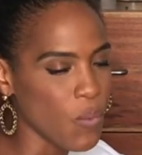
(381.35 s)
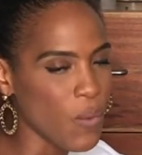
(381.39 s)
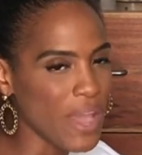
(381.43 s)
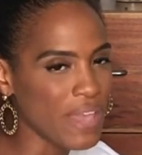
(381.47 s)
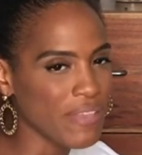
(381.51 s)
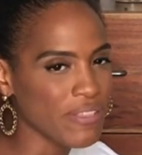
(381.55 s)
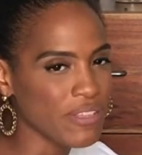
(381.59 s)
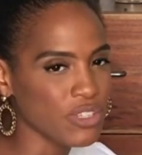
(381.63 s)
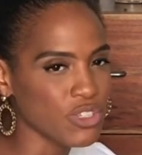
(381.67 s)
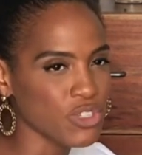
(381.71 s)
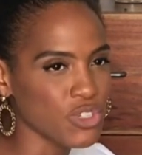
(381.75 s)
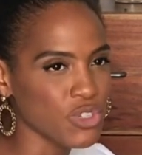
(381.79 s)

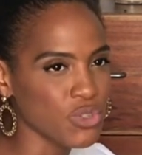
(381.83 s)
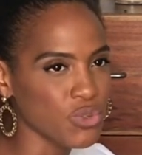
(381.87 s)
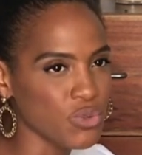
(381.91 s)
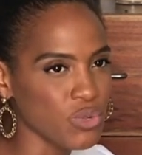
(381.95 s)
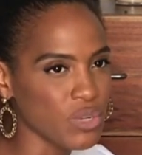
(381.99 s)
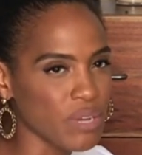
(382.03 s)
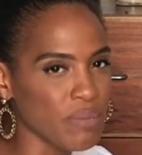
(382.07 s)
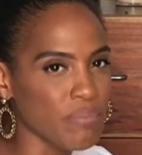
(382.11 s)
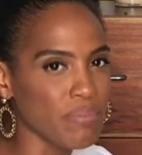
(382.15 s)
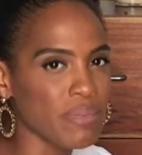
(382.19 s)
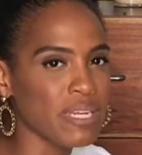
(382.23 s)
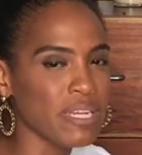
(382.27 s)
way that you
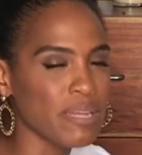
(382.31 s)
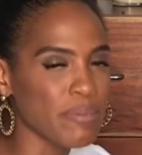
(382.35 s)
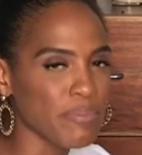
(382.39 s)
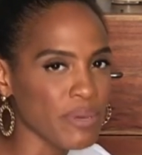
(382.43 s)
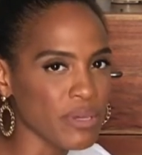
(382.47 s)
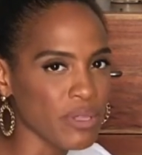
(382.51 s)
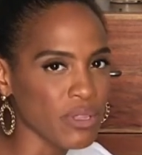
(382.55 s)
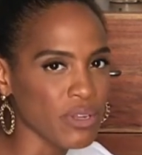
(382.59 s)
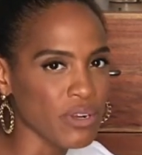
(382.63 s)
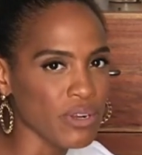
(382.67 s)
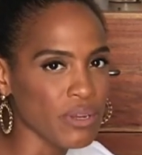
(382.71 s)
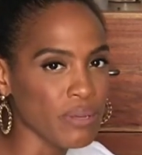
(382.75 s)
can
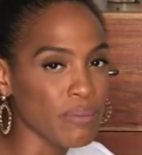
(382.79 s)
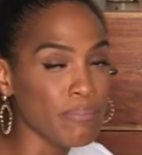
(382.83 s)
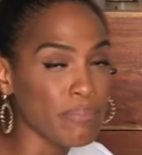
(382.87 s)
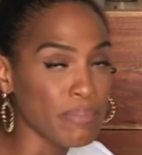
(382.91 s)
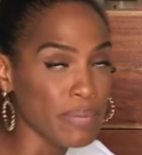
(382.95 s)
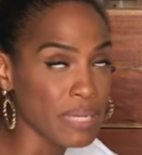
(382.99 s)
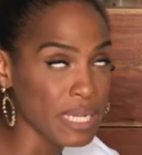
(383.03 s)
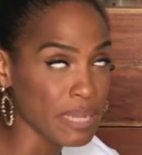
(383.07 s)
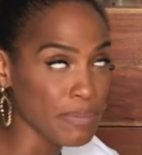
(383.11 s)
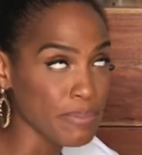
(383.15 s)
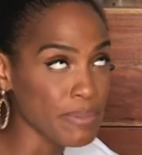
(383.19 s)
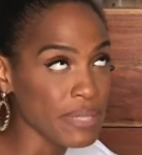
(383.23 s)

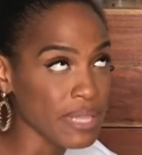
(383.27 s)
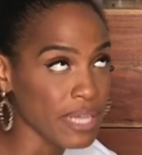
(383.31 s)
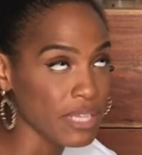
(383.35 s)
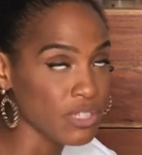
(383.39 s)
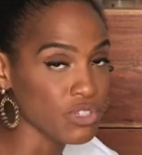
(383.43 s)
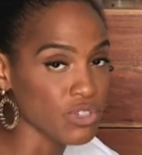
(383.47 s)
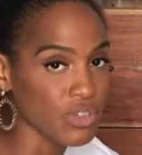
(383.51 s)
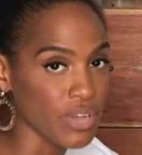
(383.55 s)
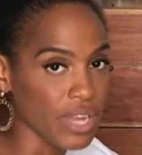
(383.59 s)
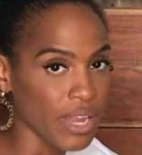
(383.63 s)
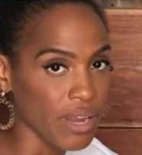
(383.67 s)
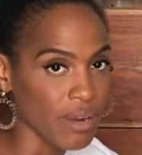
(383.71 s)

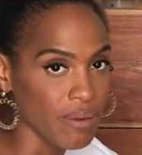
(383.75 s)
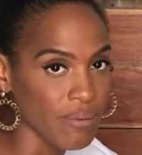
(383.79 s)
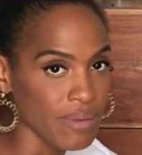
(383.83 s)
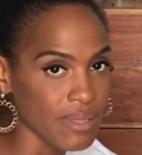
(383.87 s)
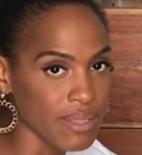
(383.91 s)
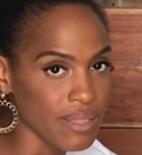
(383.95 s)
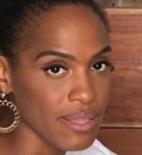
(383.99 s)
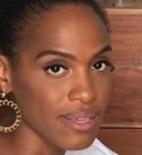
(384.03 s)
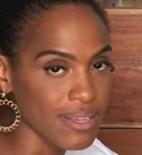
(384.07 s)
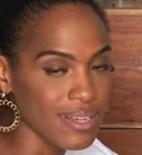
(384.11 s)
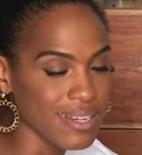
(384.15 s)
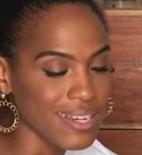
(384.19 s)
manipulate your hair
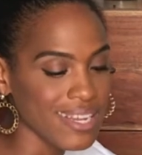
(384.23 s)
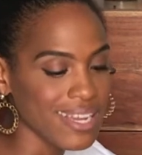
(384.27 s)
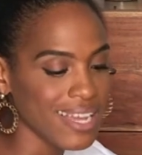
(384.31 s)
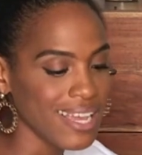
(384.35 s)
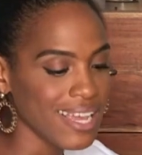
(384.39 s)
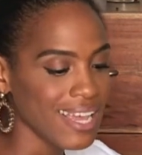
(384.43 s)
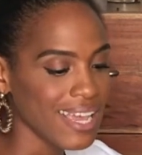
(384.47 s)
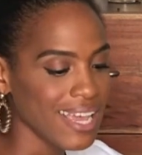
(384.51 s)
with it,